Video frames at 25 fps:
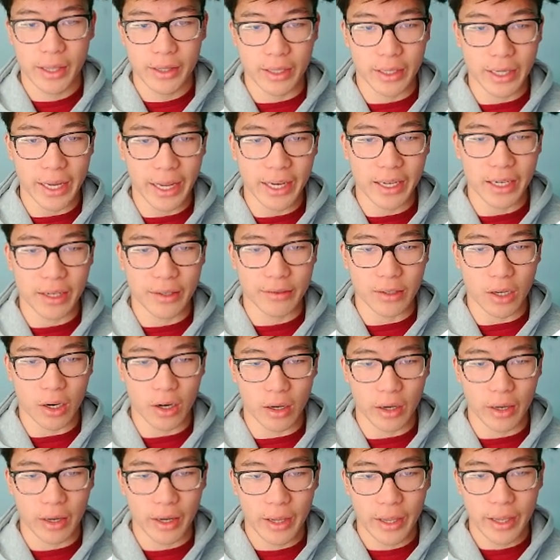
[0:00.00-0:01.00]
The negatives
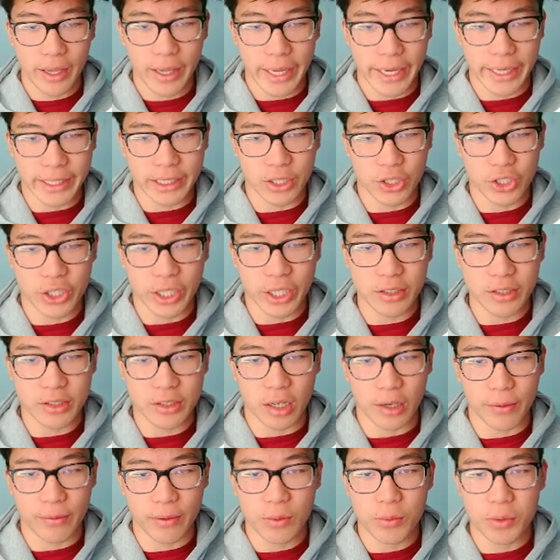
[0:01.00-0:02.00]
are it's a shared
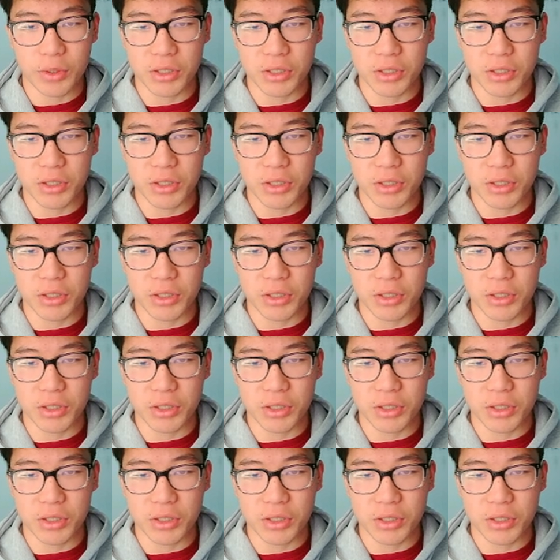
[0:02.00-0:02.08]
server,